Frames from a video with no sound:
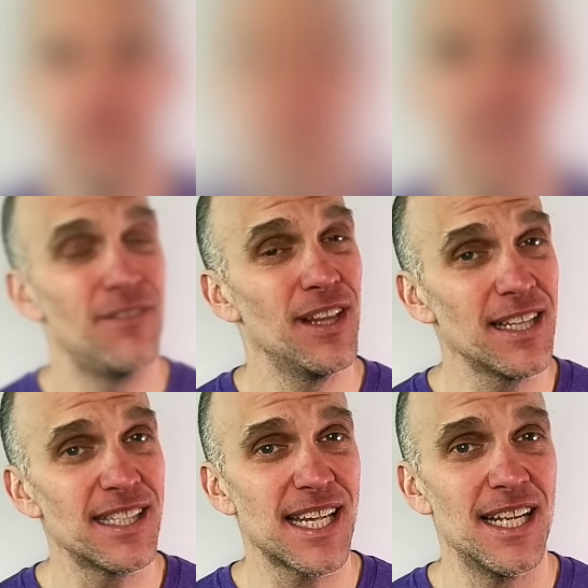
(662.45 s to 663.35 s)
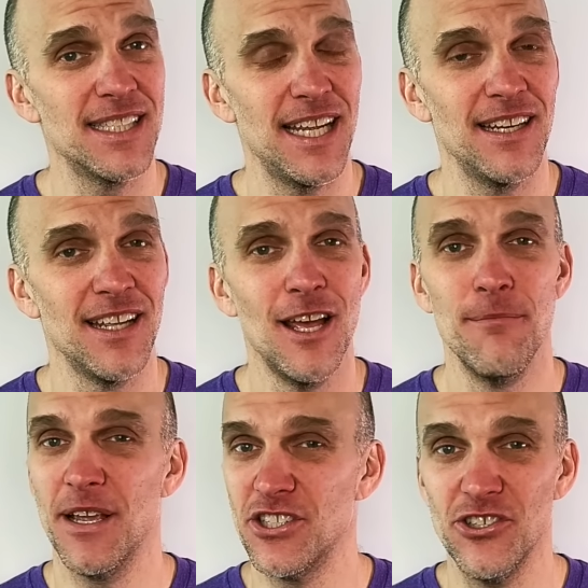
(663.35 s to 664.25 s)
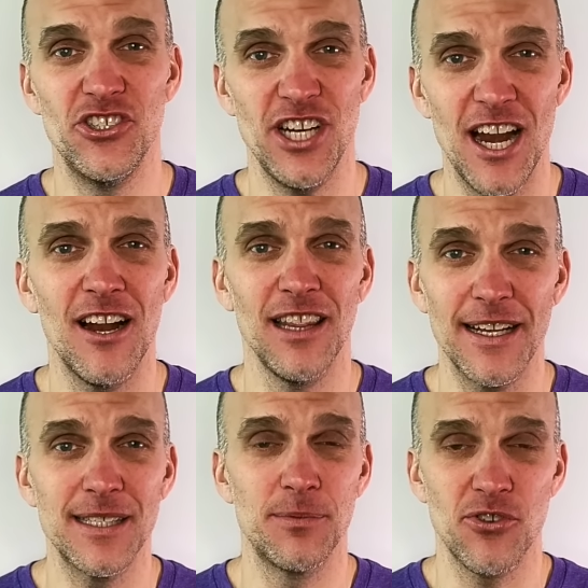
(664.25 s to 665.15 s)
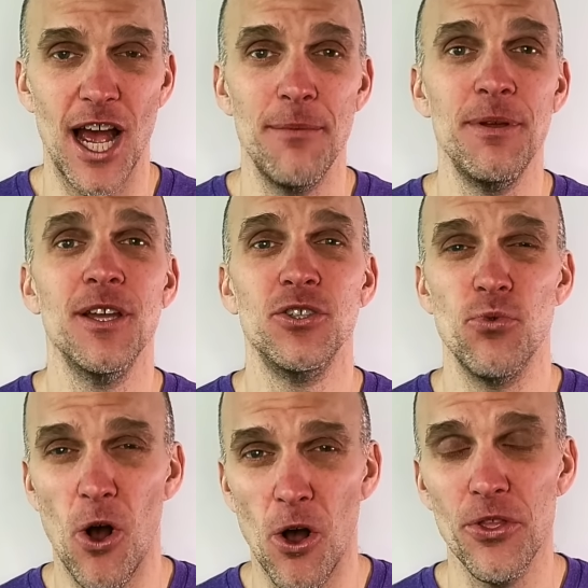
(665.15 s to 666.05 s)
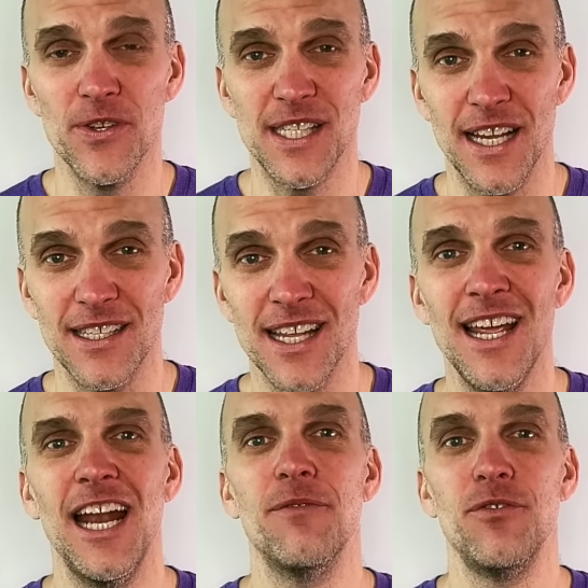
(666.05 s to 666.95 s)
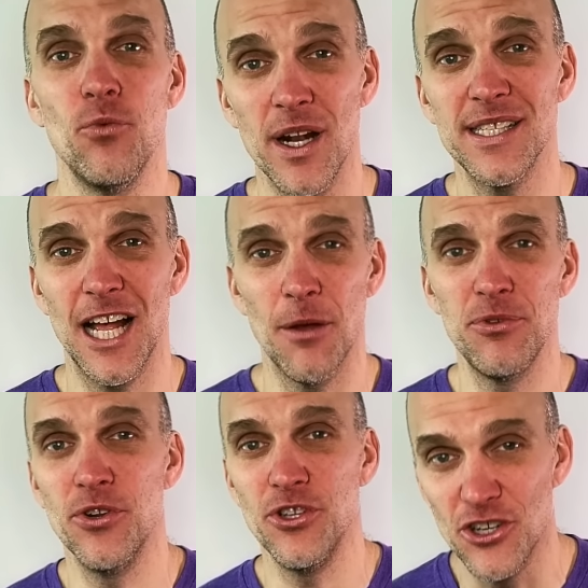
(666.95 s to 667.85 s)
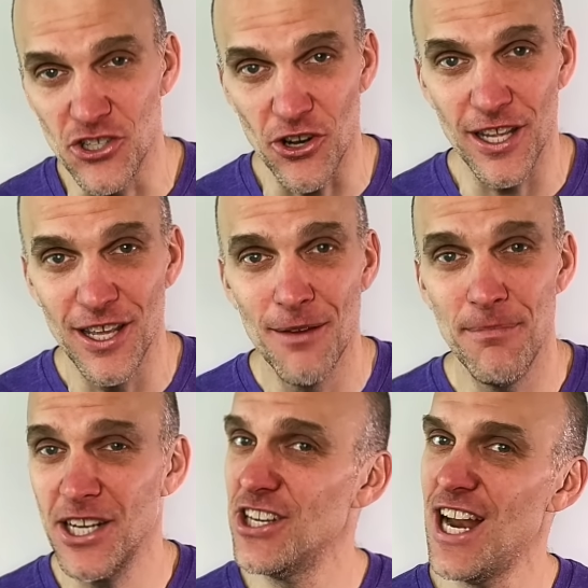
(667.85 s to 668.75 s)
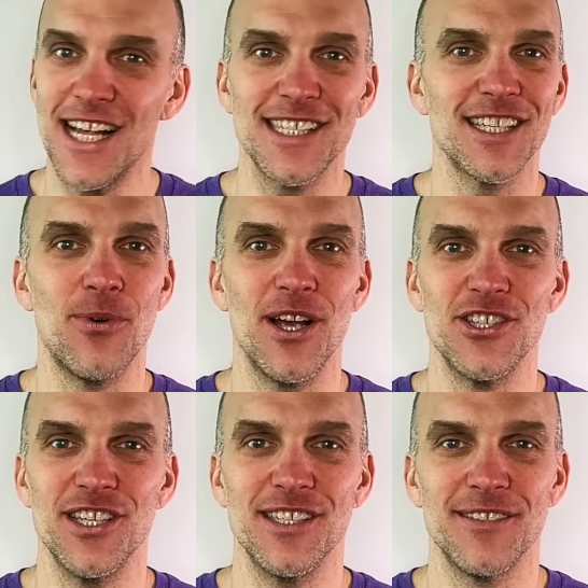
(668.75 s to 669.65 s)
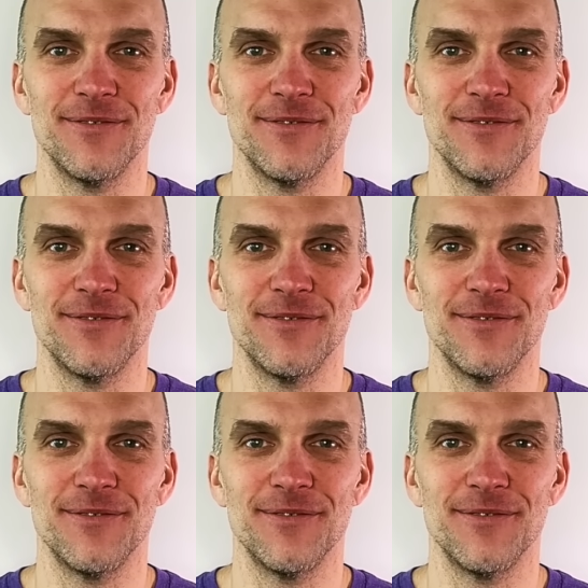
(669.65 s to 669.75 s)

If you like this content, make sure you share, like, subscribe, do all those things. And if you want us to help you in your journey, make sure you ask us questions.